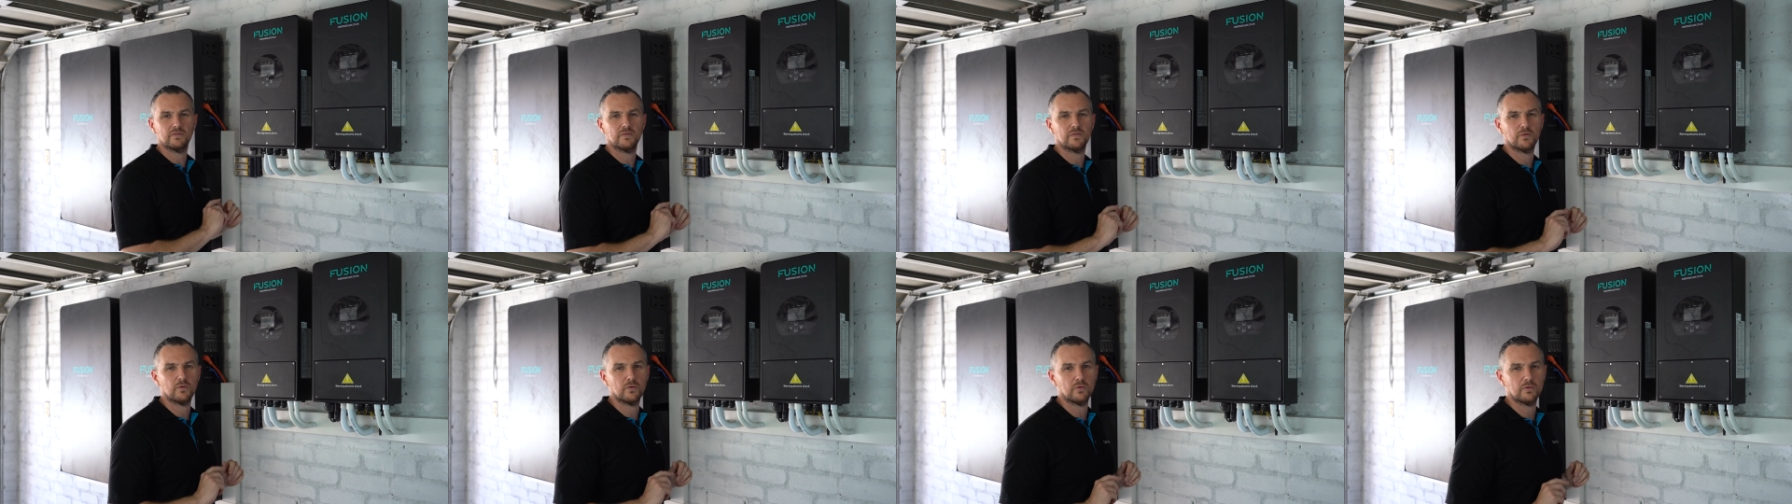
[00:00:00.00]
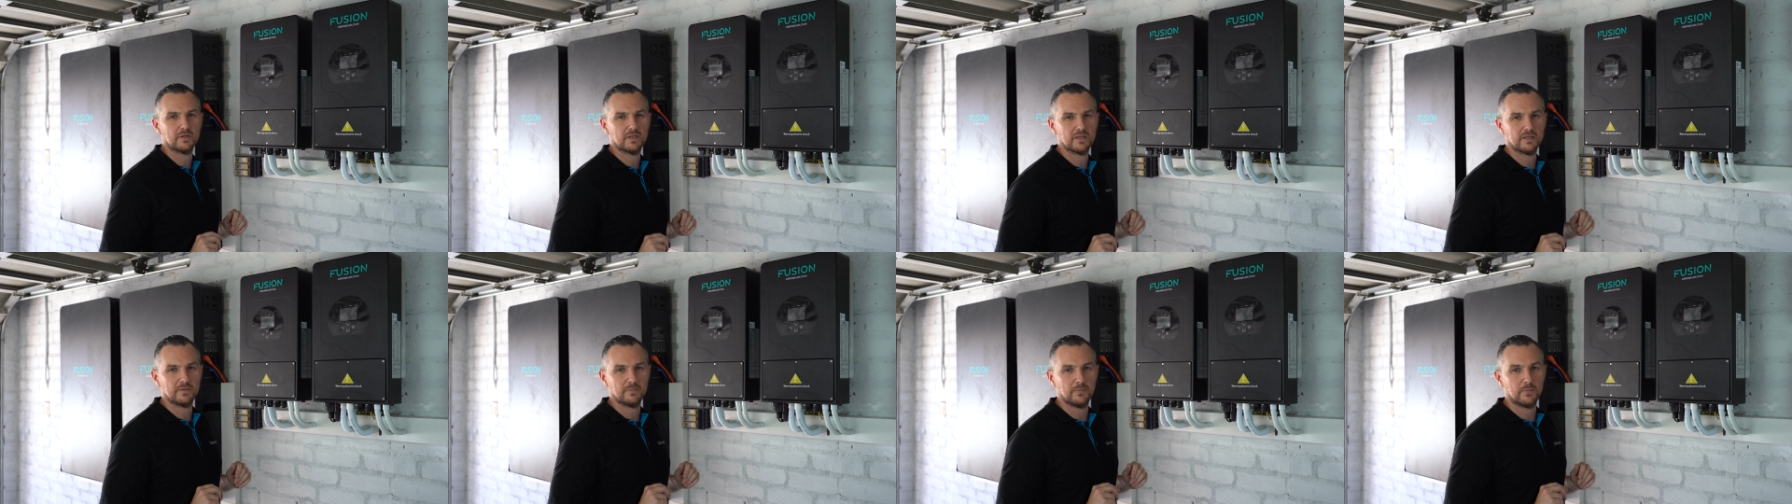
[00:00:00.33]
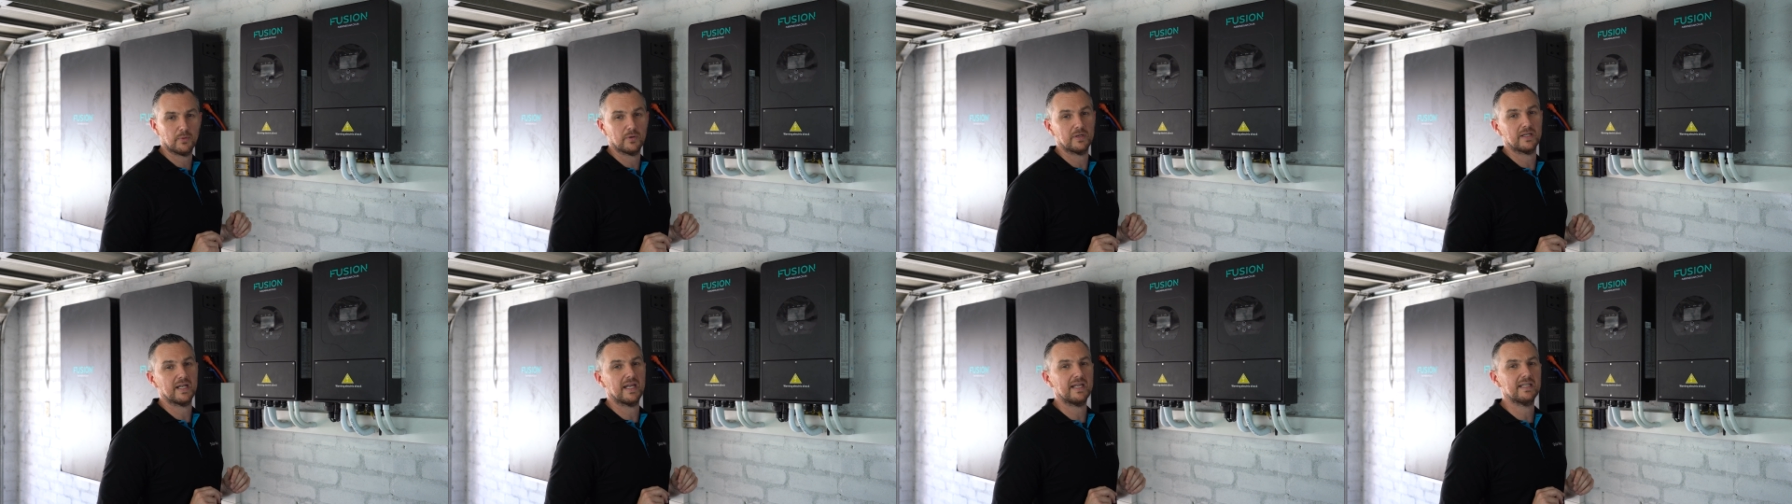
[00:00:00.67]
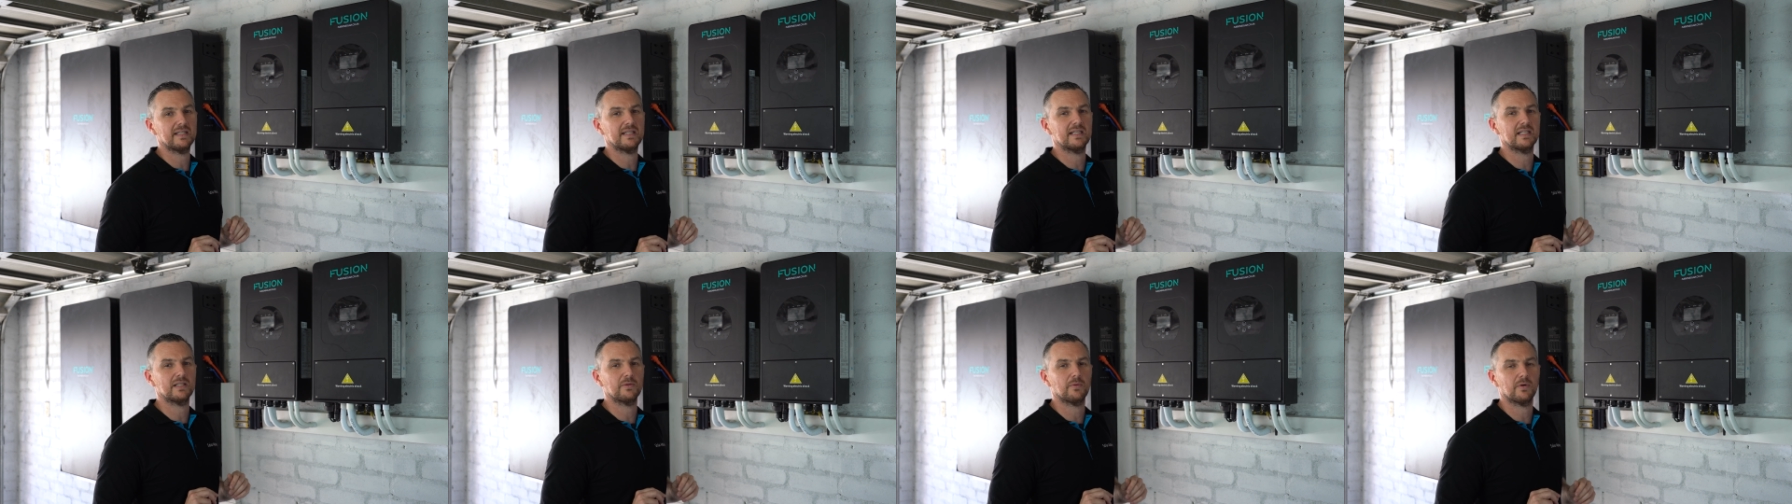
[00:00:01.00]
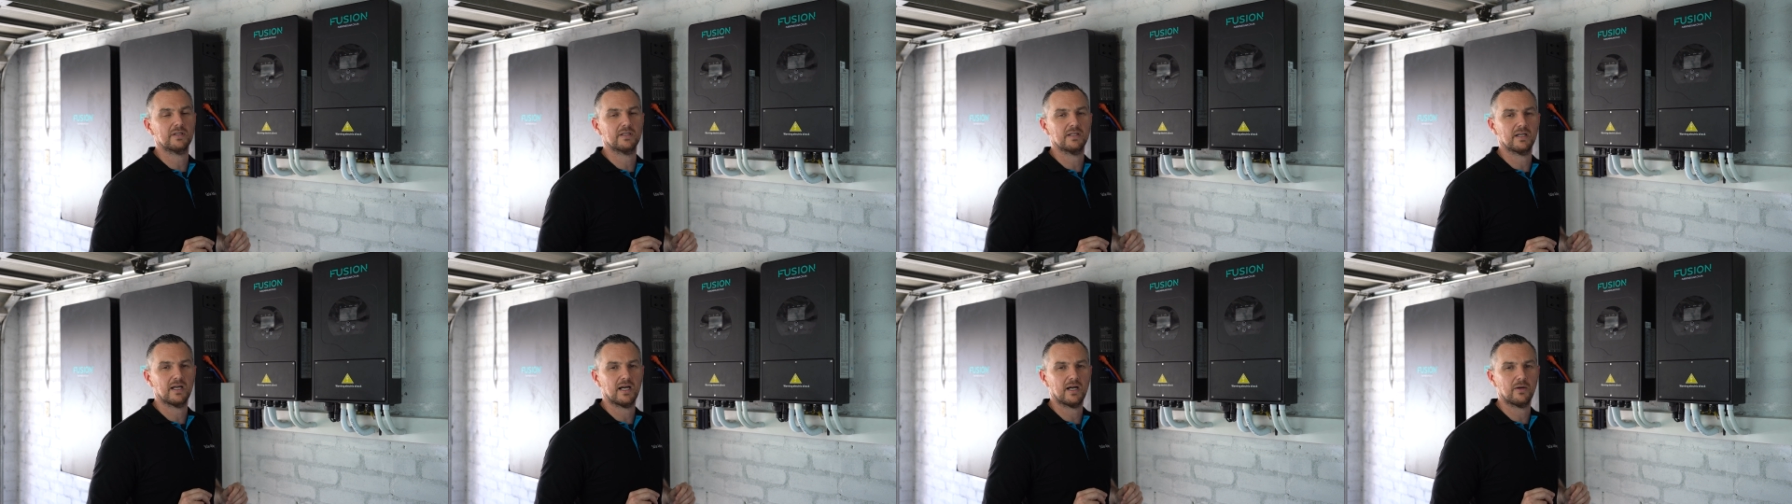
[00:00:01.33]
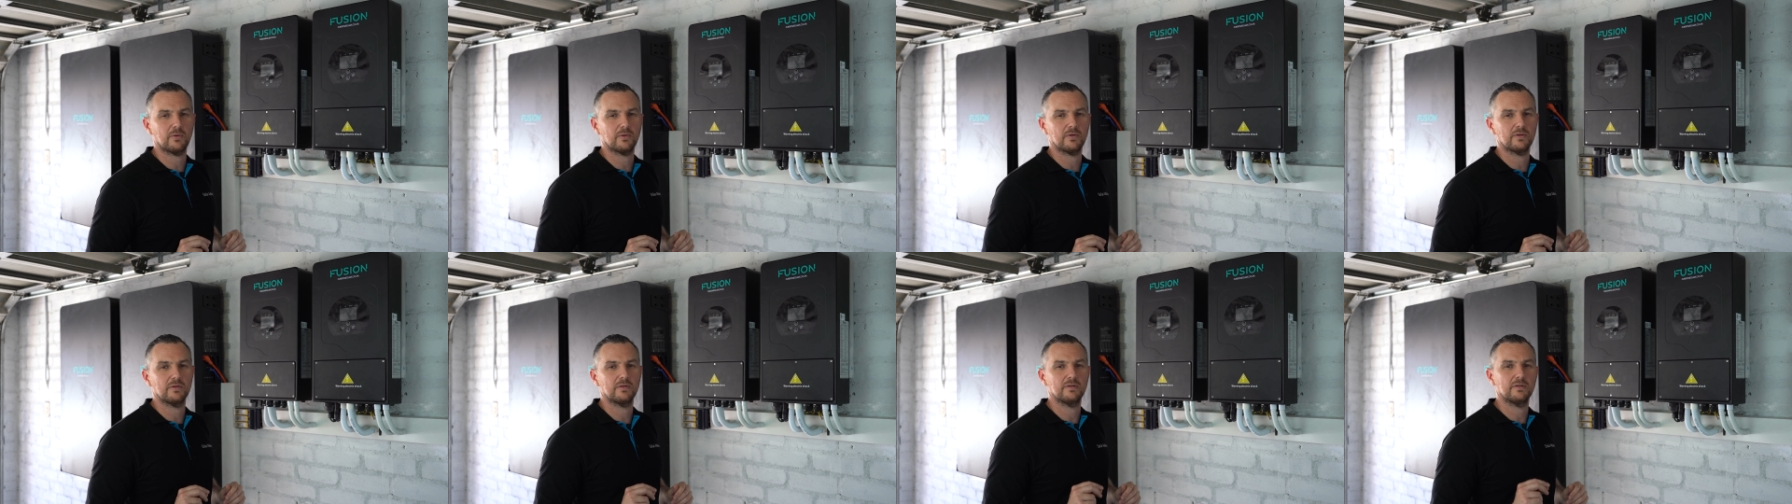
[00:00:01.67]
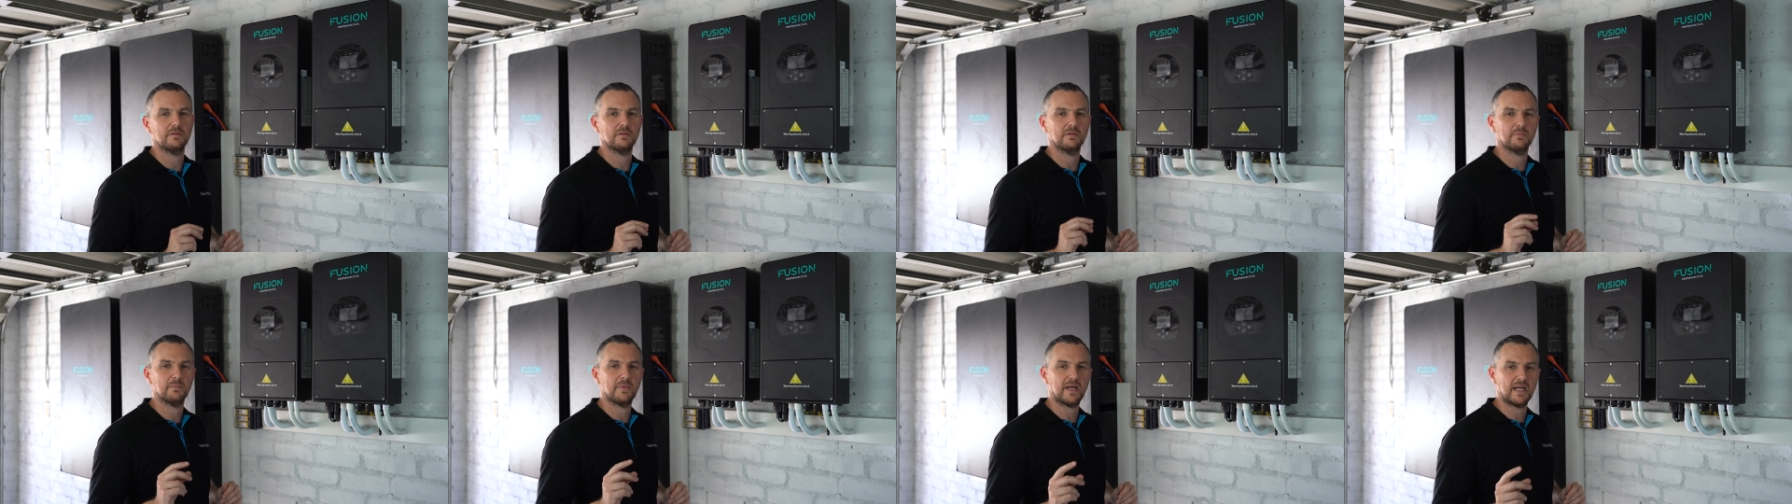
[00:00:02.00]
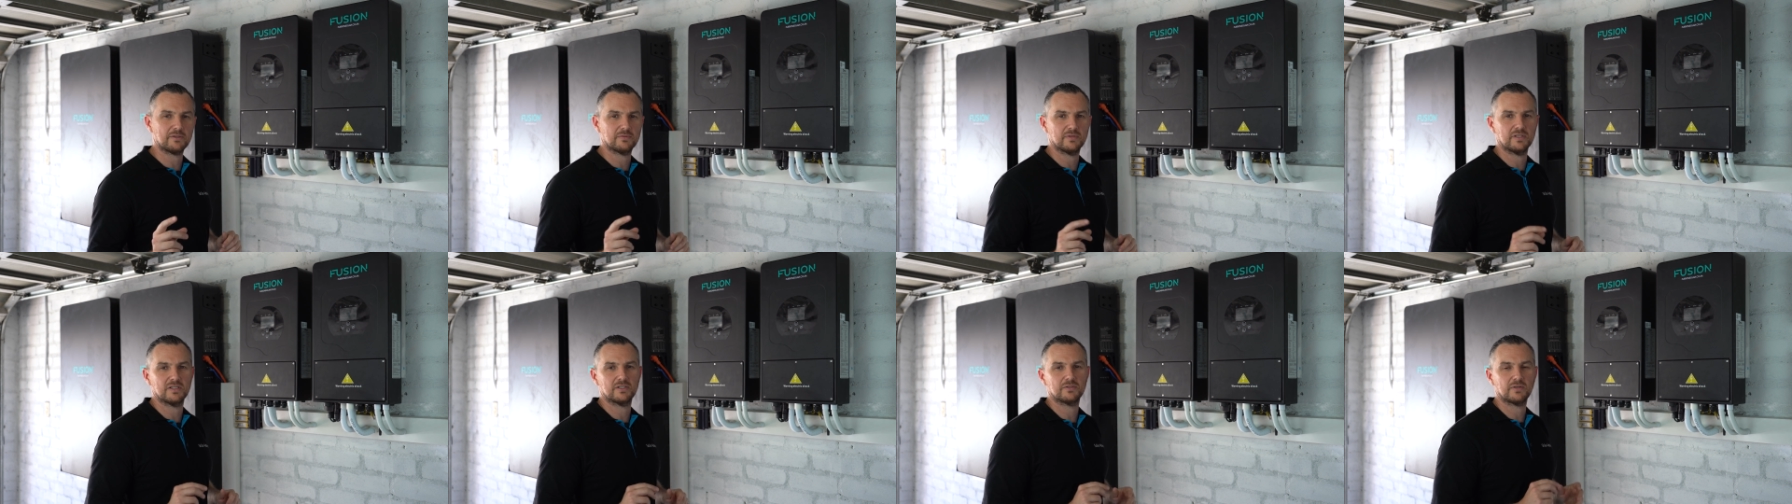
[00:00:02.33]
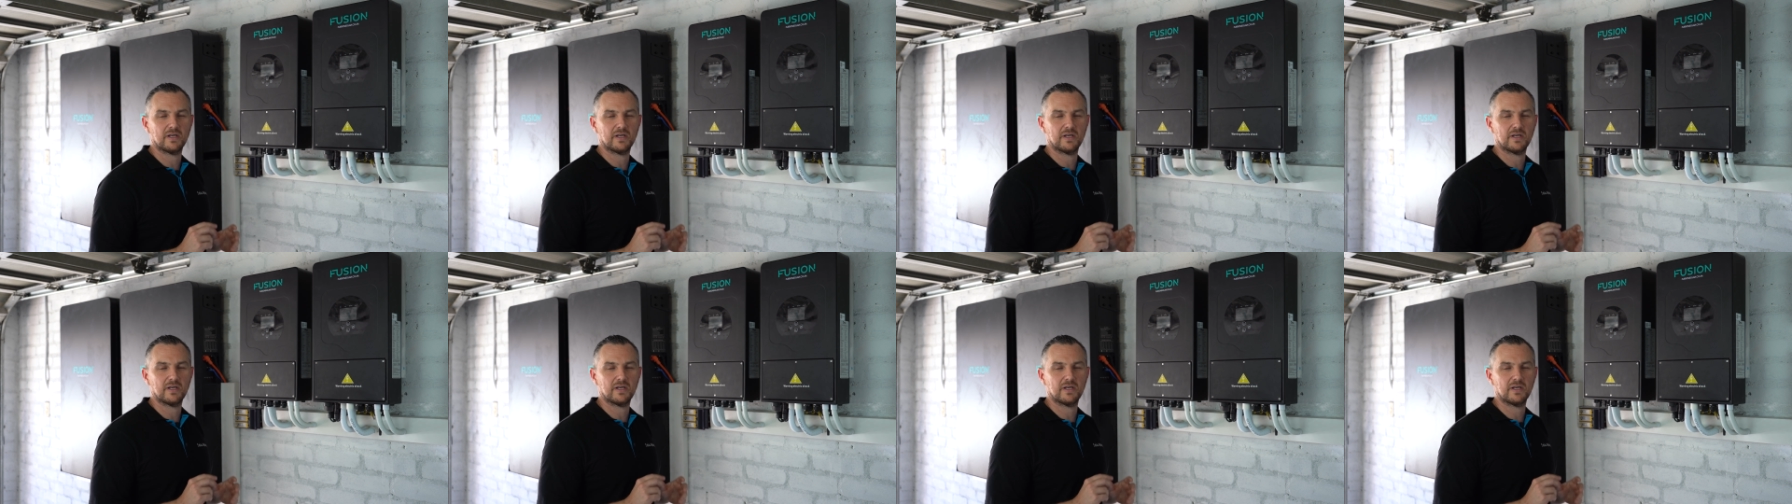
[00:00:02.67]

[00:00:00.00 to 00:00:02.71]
4.8 kilowatt hour batteries.